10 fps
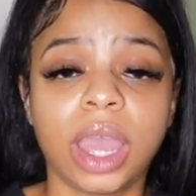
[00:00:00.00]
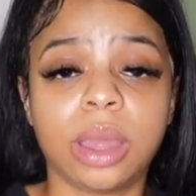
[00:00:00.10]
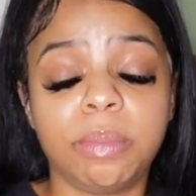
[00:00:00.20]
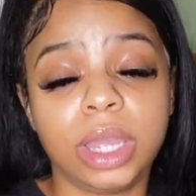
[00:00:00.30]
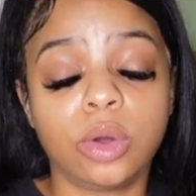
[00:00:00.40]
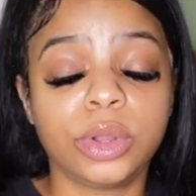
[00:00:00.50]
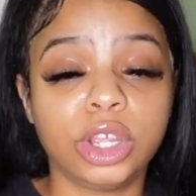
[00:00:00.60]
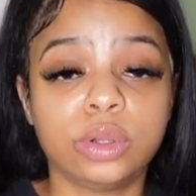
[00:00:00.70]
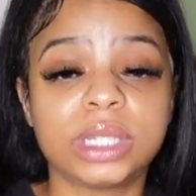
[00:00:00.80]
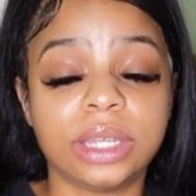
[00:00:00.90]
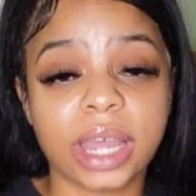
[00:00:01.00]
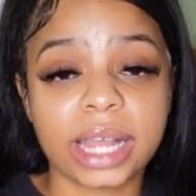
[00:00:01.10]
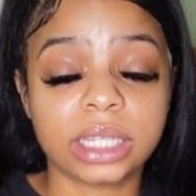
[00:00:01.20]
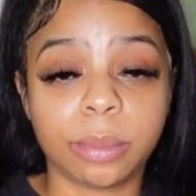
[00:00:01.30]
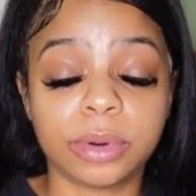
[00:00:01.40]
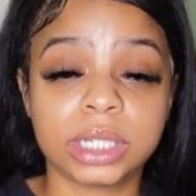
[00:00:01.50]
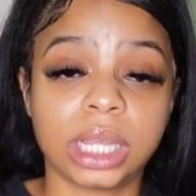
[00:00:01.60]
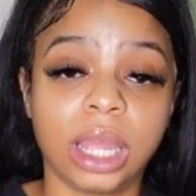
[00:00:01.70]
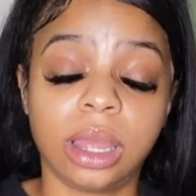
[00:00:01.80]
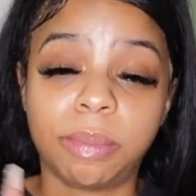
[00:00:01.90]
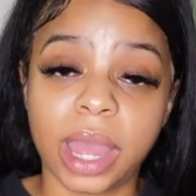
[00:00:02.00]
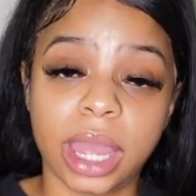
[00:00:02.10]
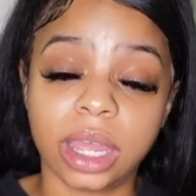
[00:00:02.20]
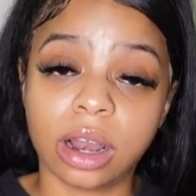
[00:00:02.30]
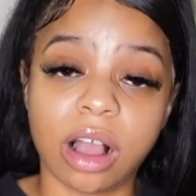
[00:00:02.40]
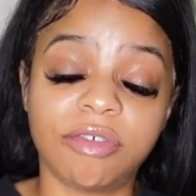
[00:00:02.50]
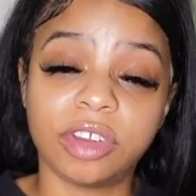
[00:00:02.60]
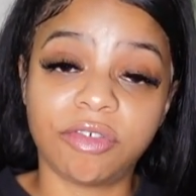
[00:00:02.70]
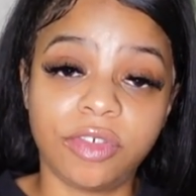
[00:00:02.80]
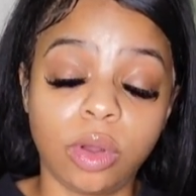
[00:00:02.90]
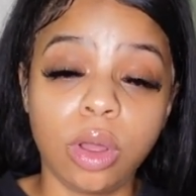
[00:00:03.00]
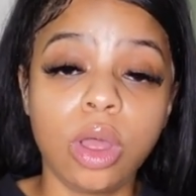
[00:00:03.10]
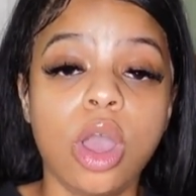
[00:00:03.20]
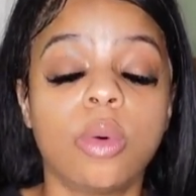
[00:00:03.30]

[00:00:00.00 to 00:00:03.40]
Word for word: and me only using that ten percent and paying it off in full,